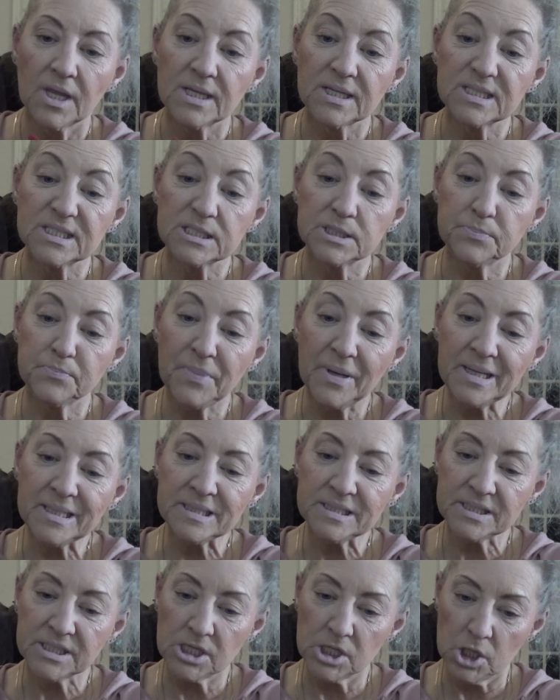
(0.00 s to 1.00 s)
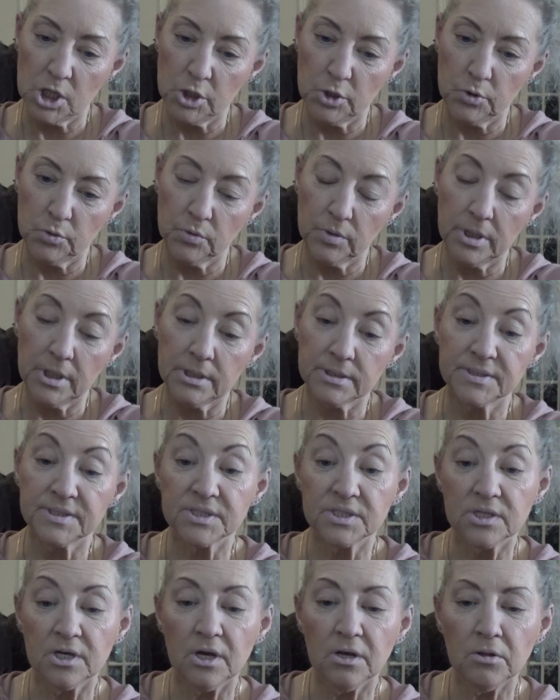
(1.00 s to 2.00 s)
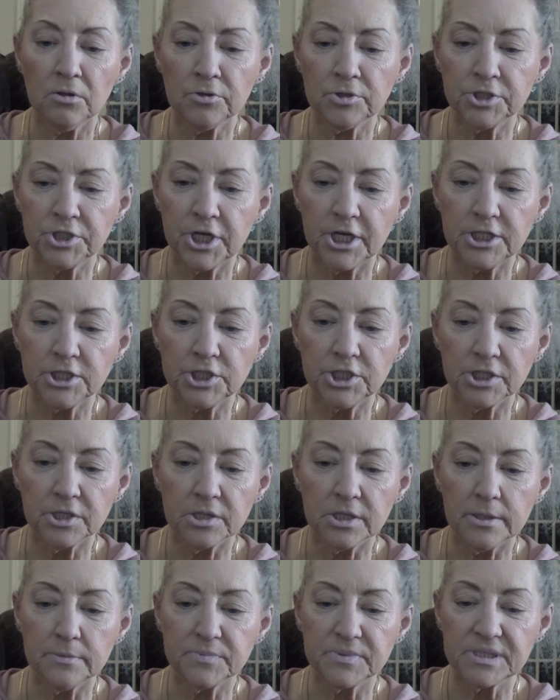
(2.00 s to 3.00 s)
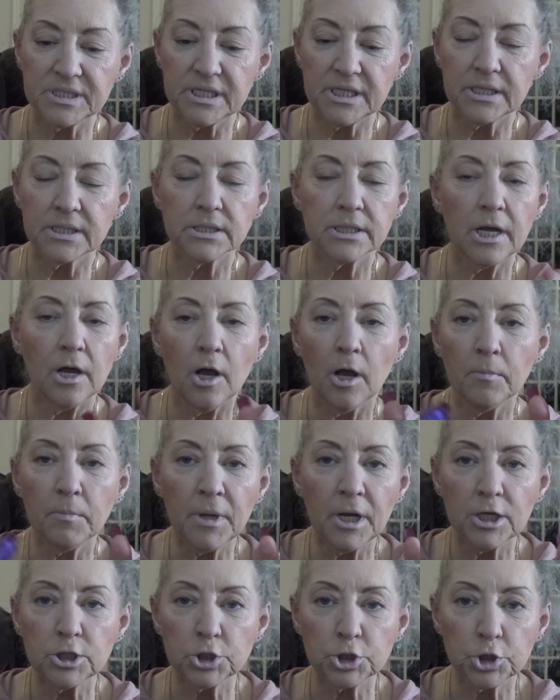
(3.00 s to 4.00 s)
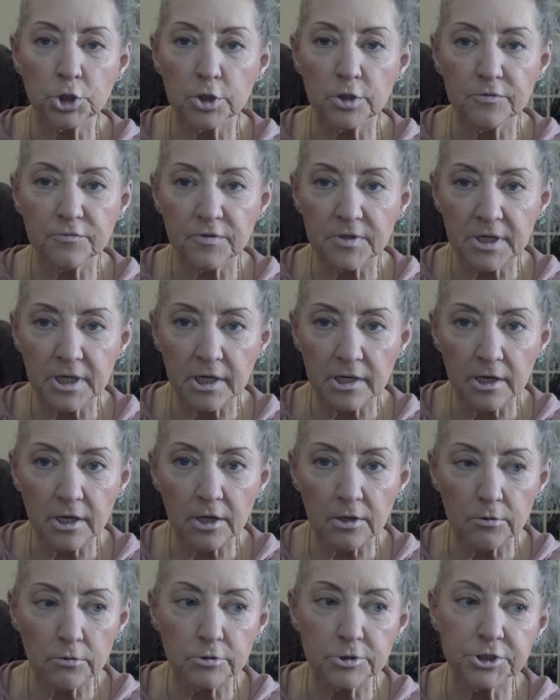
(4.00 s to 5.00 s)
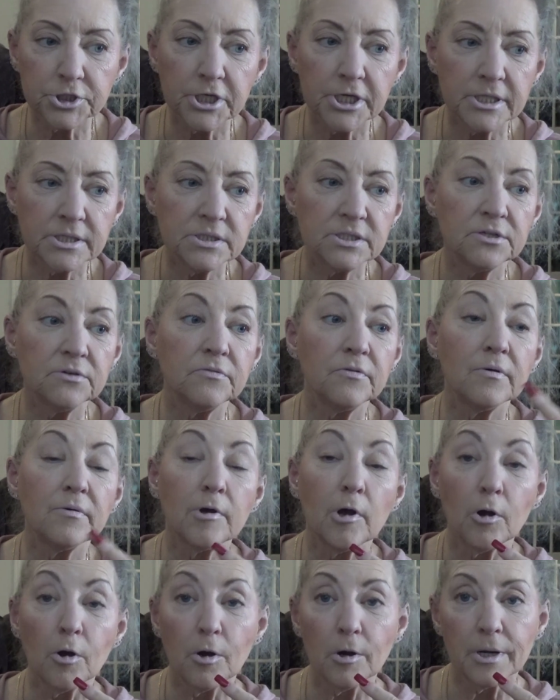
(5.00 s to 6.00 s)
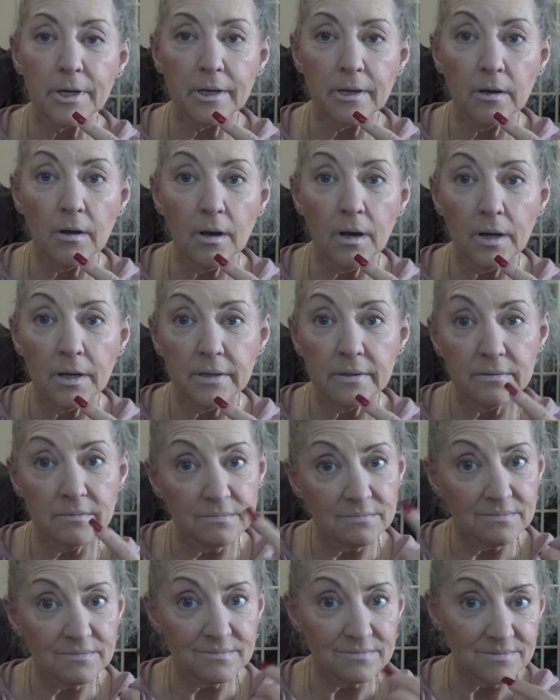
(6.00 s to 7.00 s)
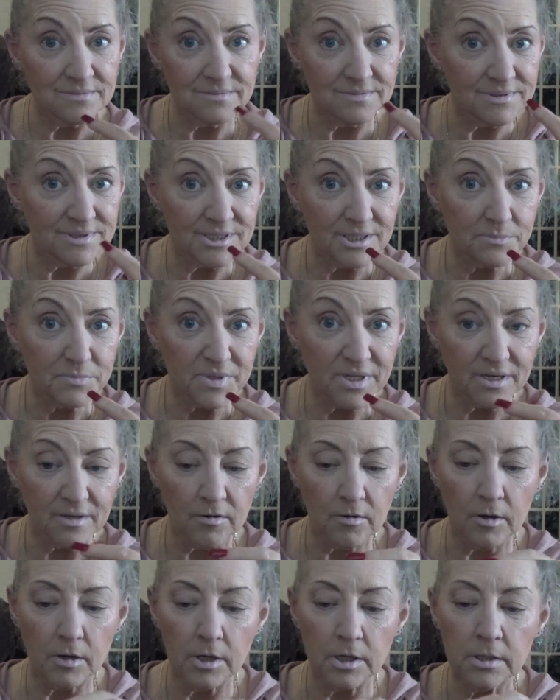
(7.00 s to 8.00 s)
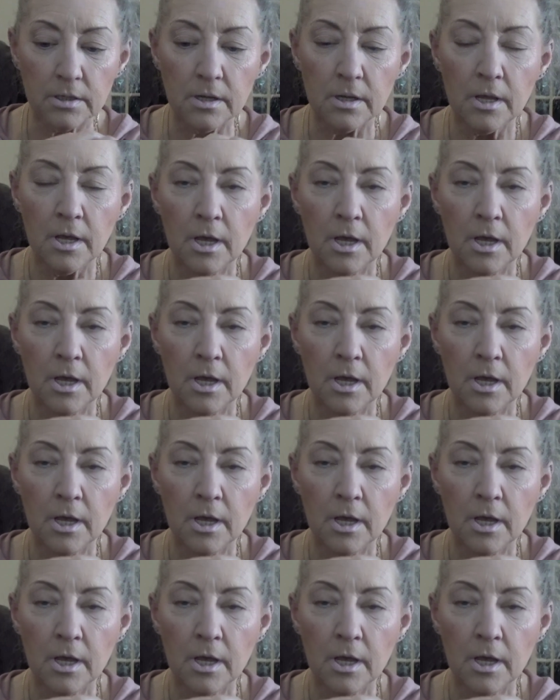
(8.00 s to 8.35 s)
Space Glow. It's color changing lipstick. Now I'm not sure if it can color change if I already got something on,